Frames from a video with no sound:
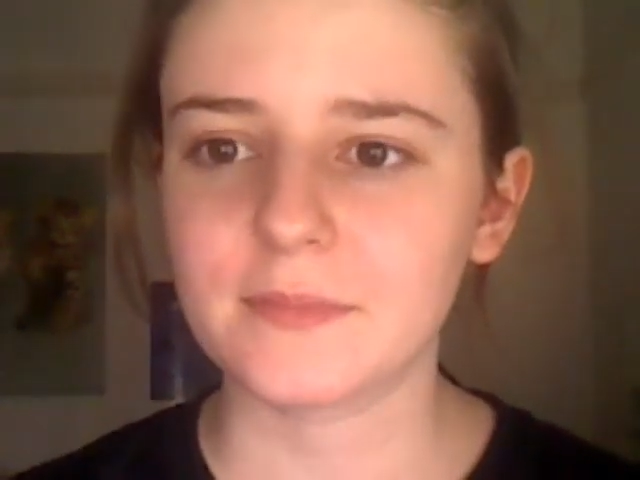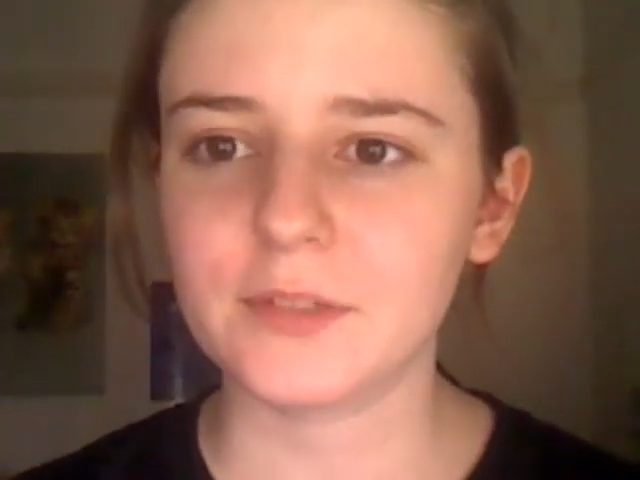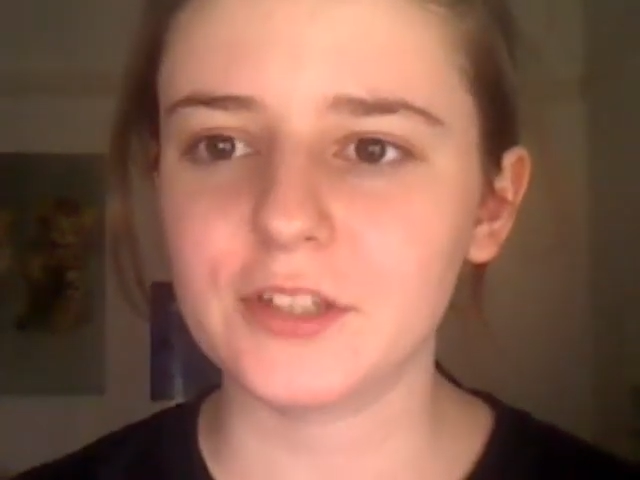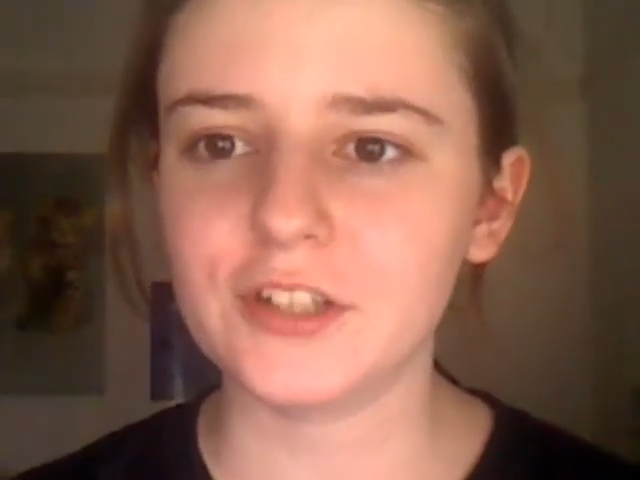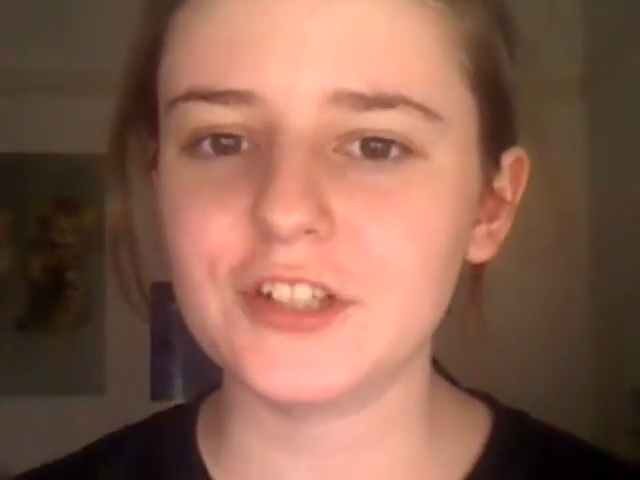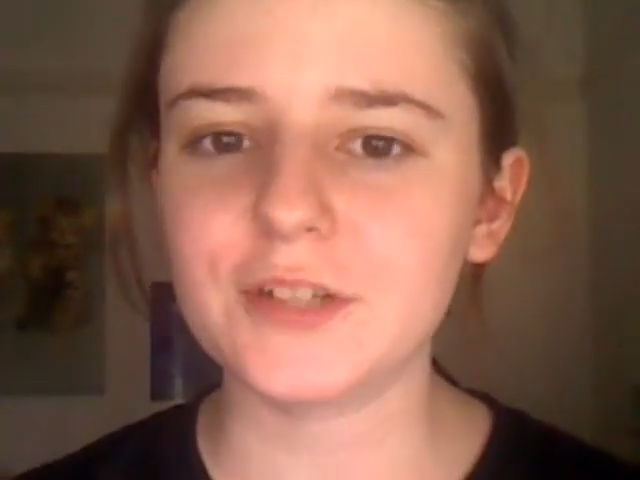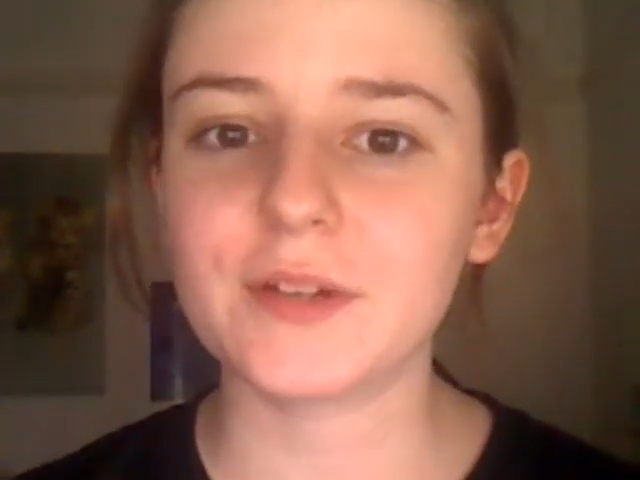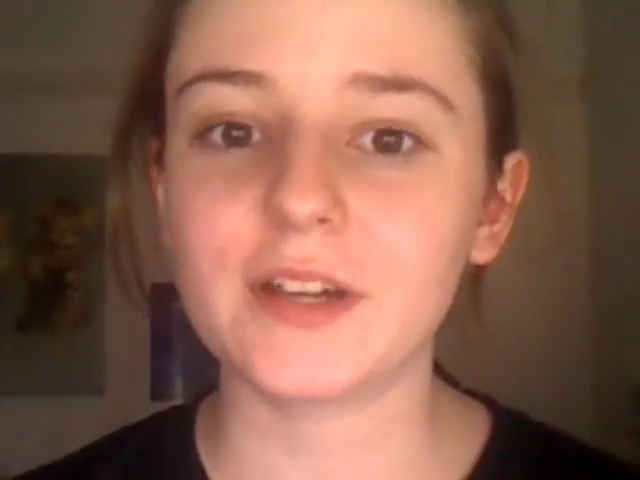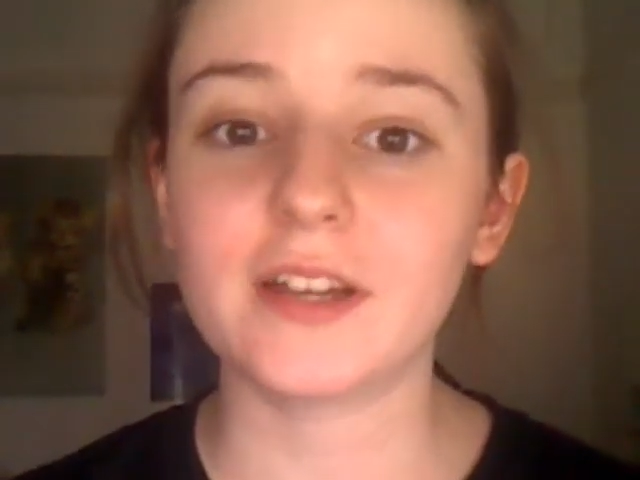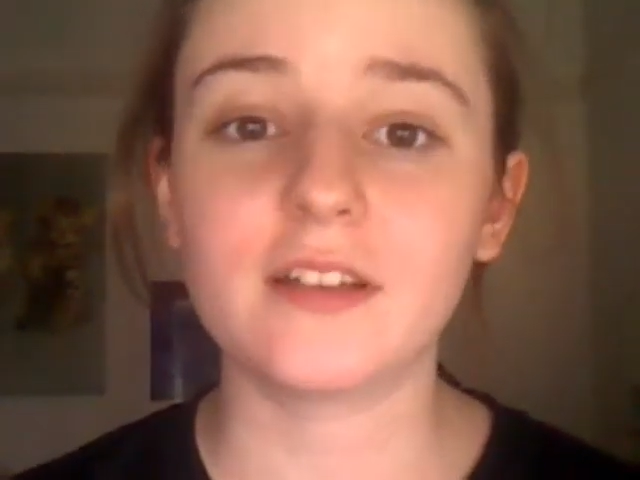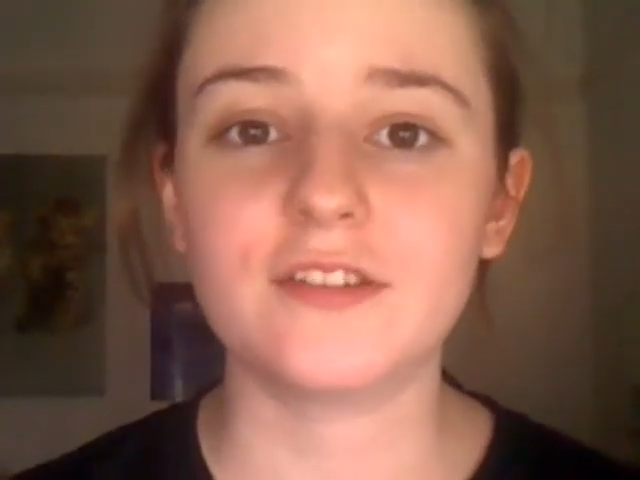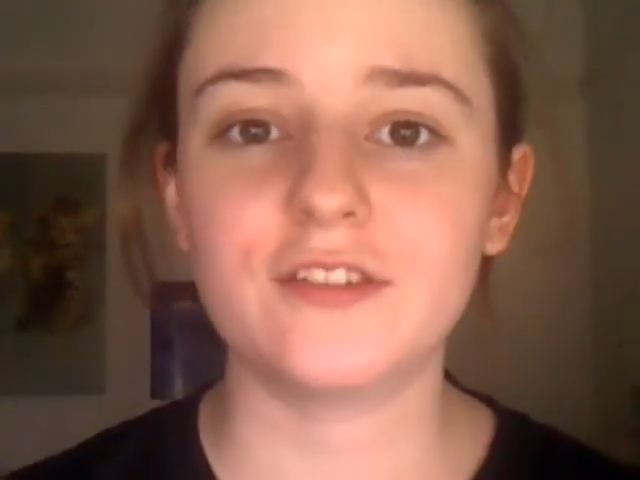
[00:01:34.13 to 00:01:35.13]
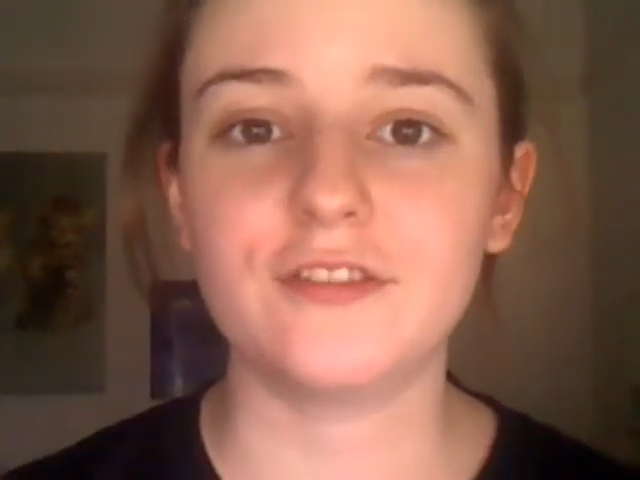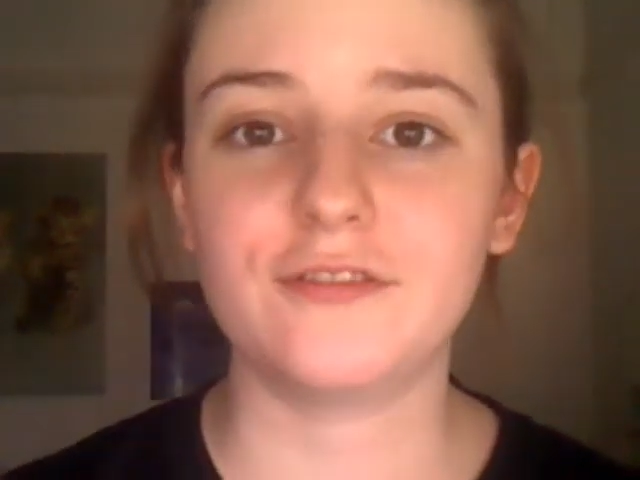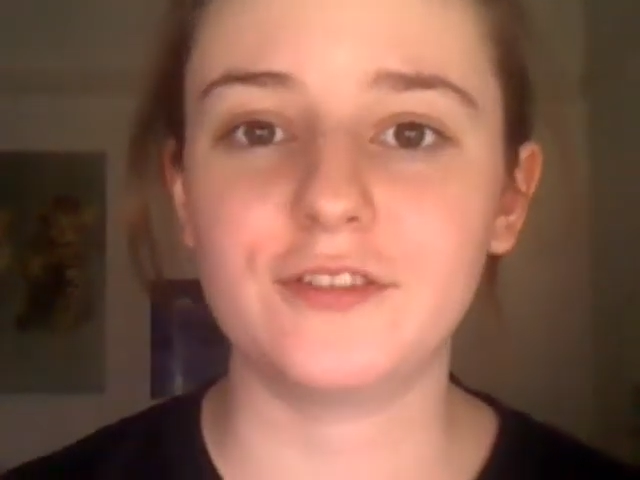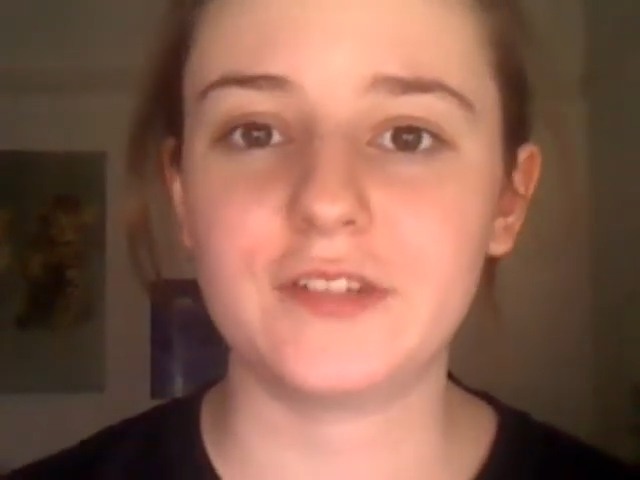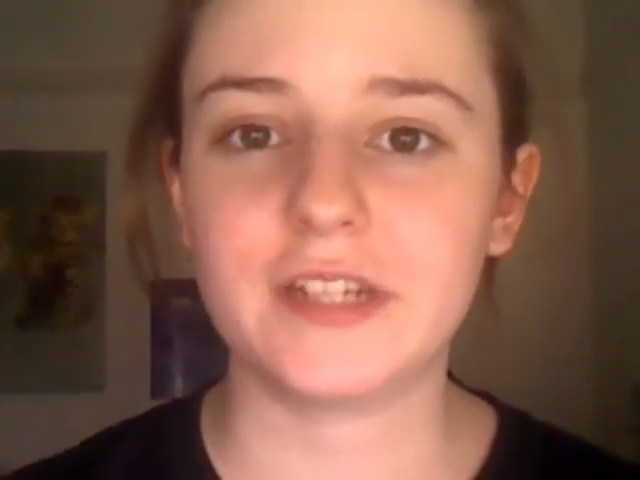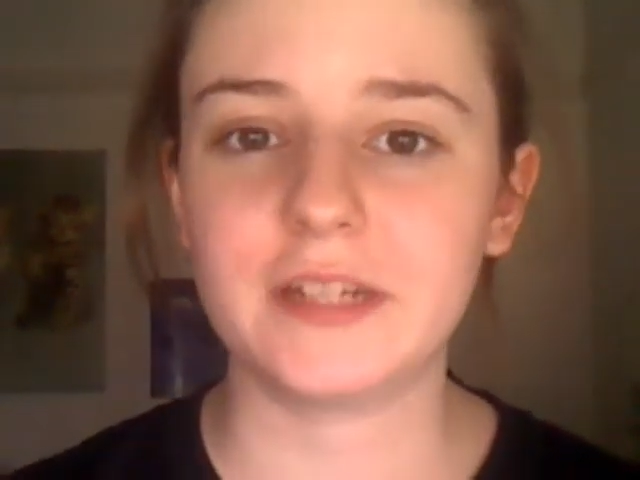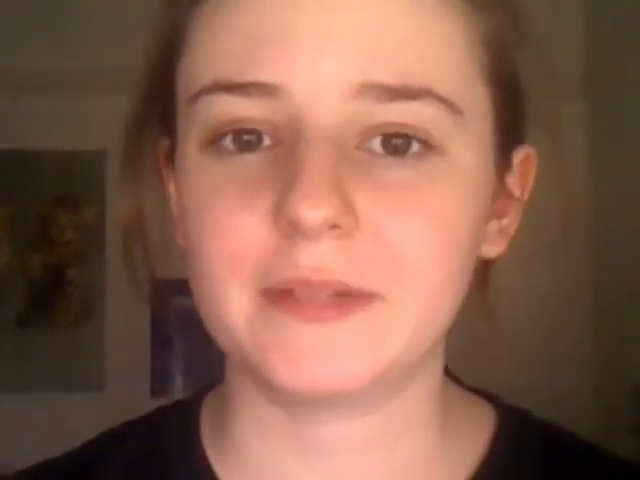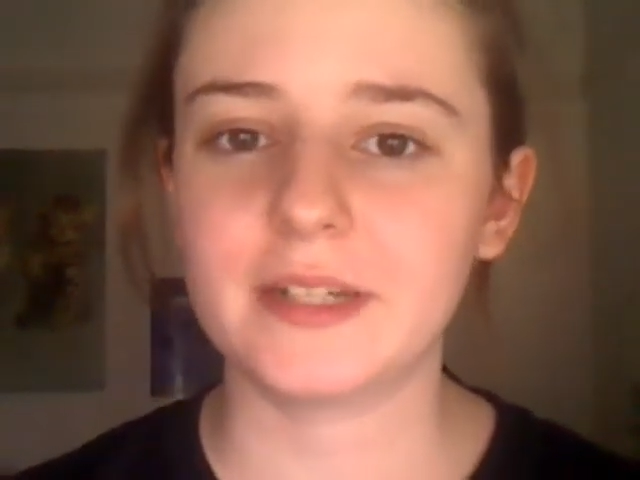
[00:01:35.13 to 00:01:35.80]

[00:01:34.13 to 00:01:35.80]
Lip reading: YouTube now allows you 15